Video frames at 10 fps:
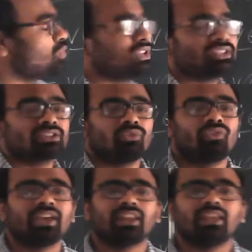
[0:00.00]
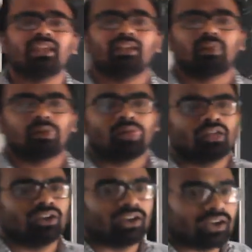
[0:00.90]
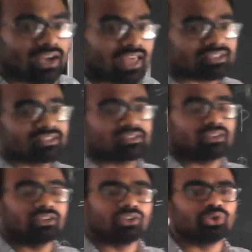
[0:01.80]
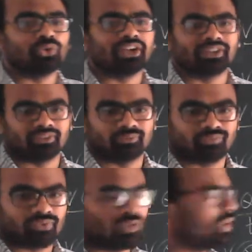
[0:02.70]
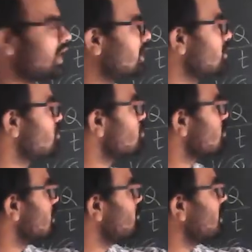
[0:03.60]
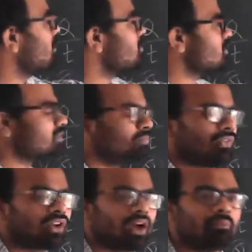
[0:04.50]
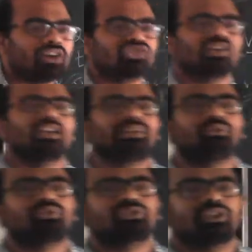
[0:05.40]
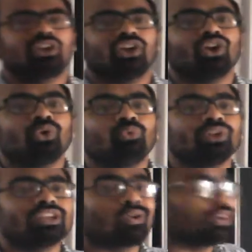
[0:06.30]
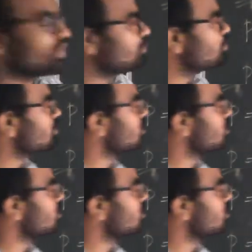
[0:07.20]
is a very less unit. Okay, so sometimes for commercial use we will not use